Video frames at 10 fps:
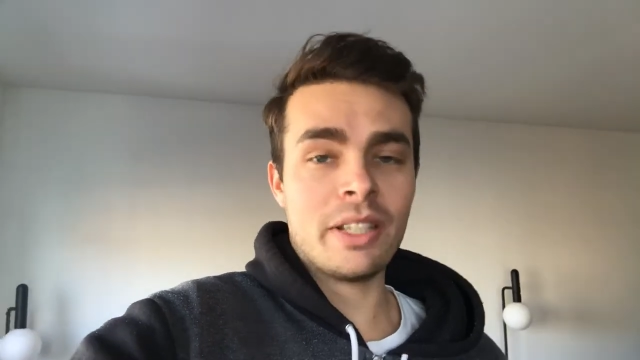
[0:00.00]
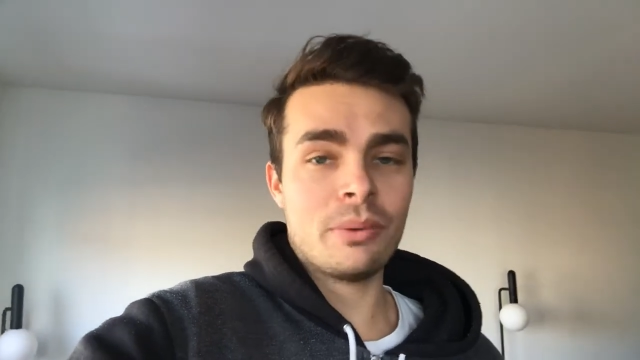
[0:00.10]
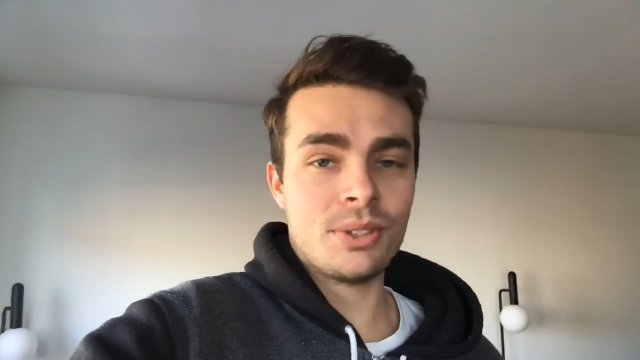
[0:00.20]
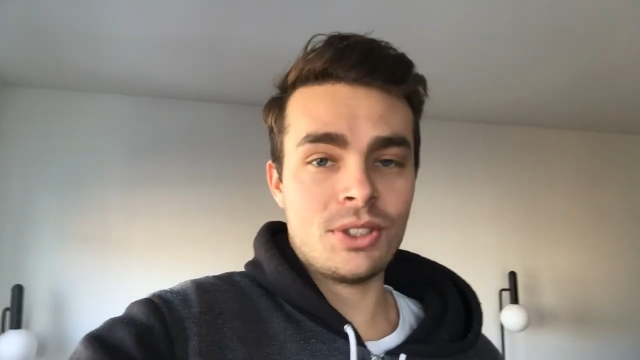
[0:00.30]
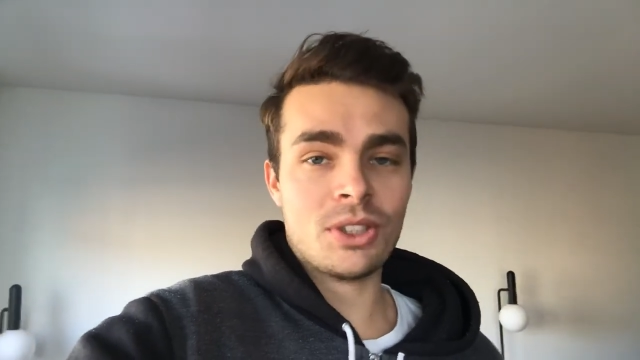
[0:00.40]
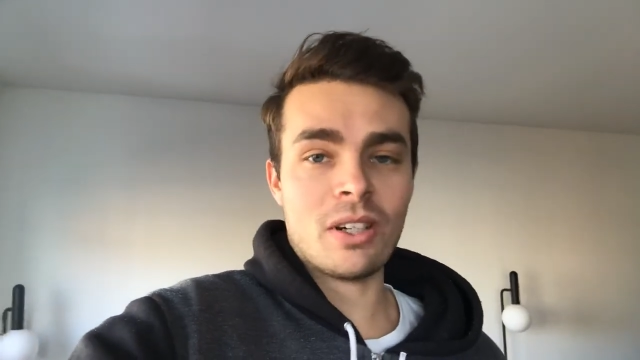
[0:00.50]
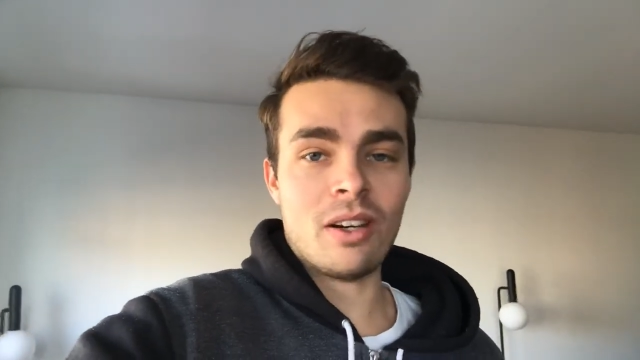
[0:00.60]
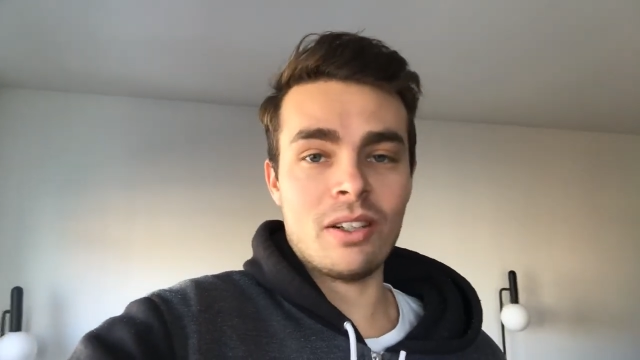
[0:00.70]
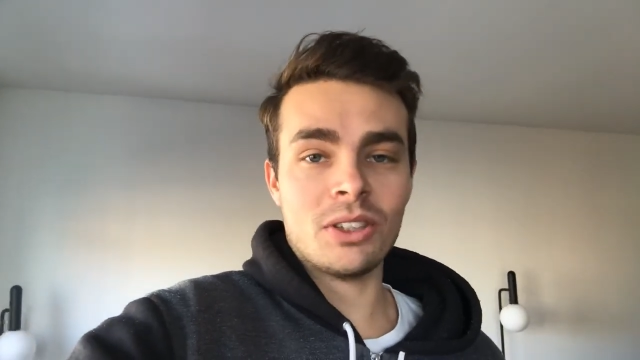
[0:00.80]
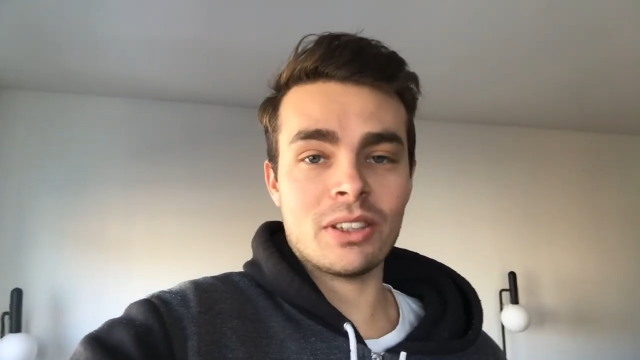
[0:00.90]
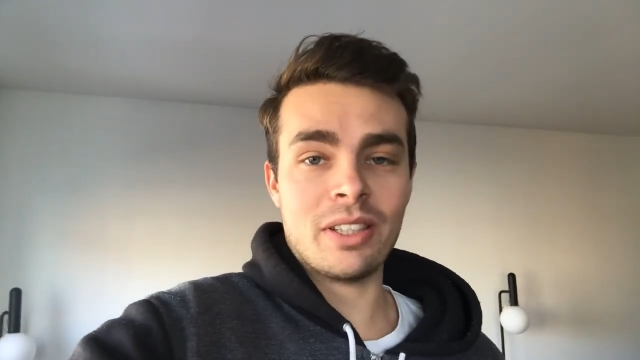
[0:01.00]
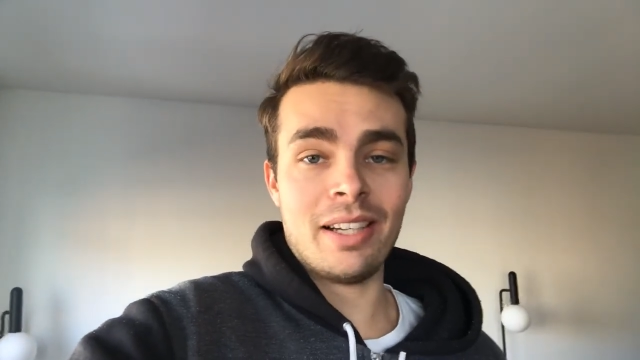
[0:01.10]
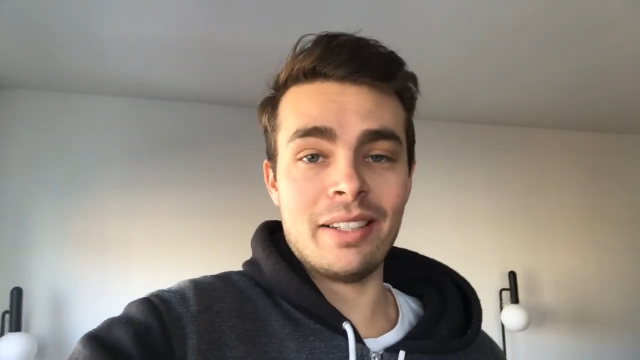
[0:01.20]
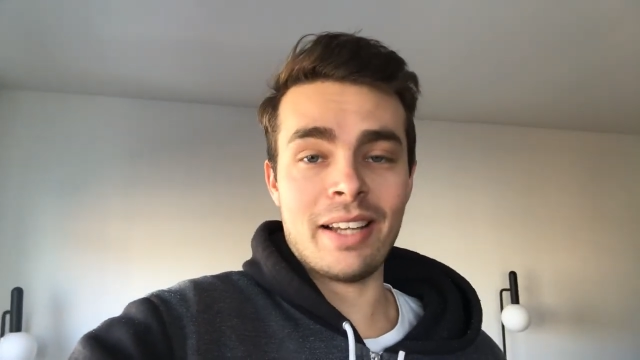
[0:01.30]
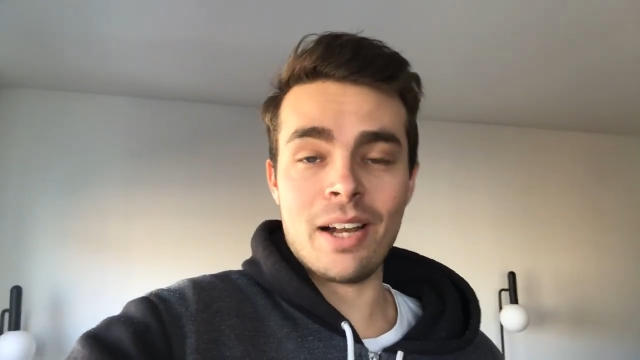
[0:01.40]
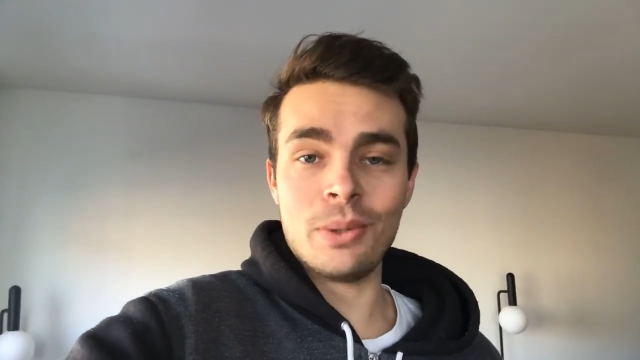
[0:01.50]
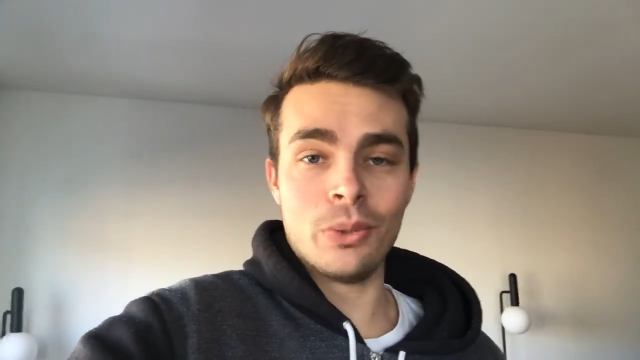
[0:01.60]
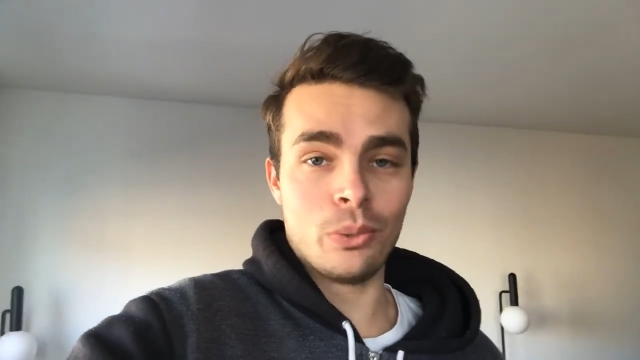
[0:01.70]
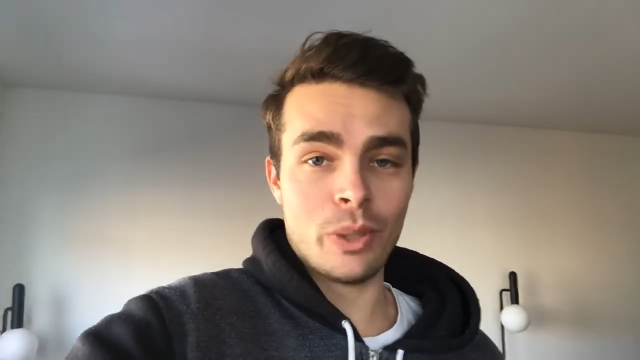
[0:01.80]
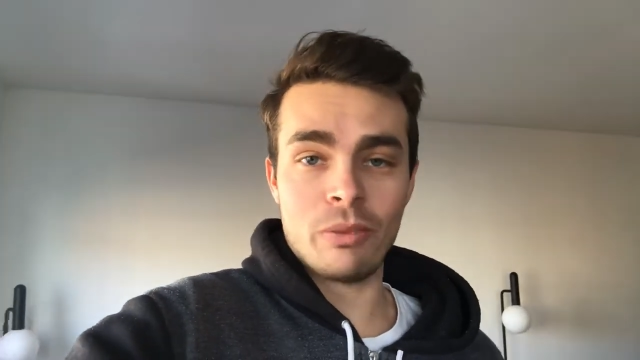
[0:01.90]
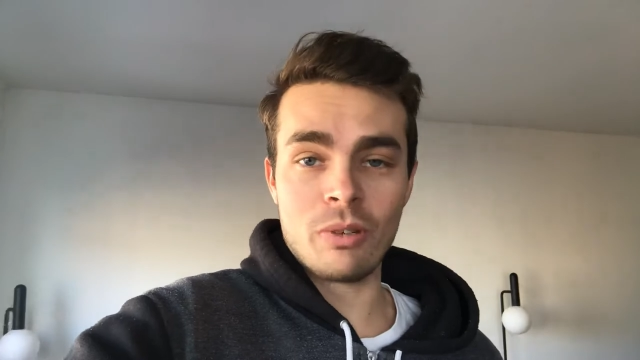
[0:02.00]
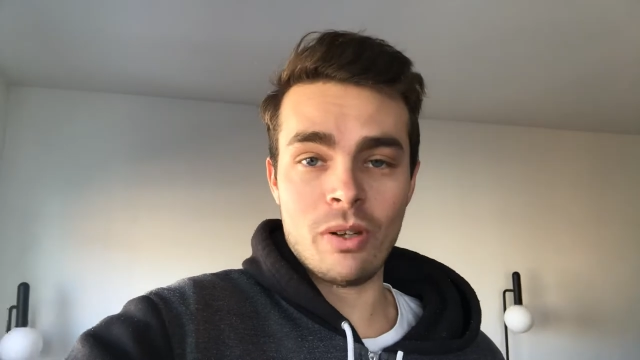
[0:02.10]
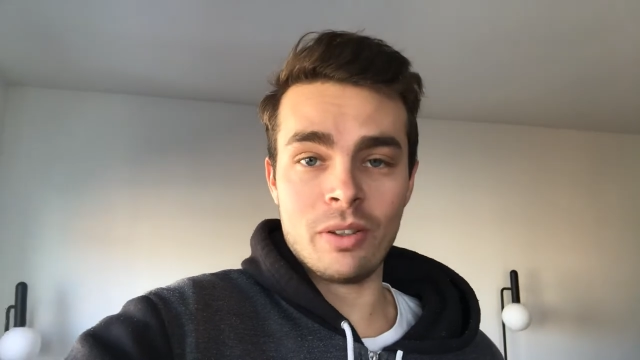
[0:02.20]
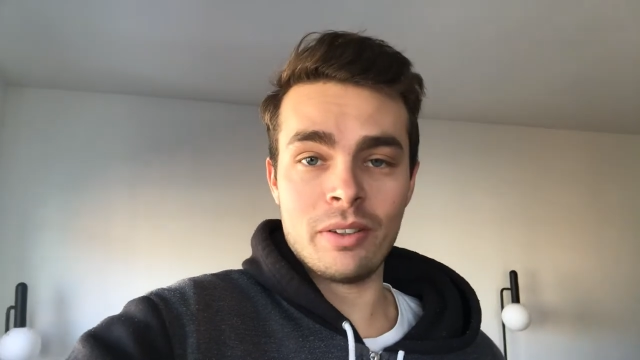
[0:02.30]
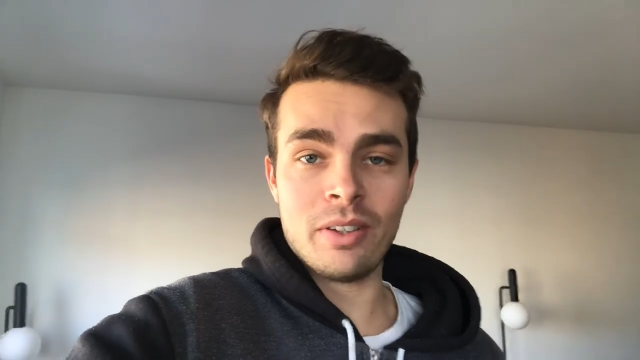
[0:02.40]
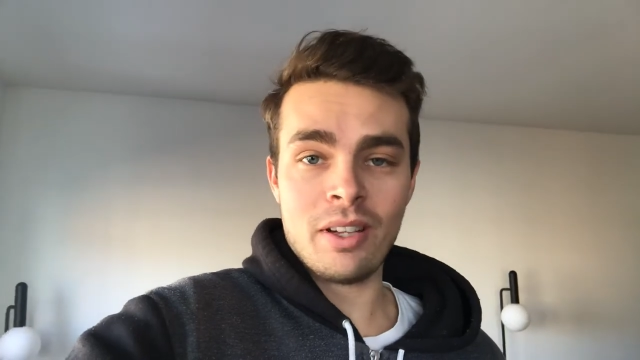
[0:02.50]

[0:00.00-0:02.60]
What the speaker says: he was in charge, and how it all went wrong.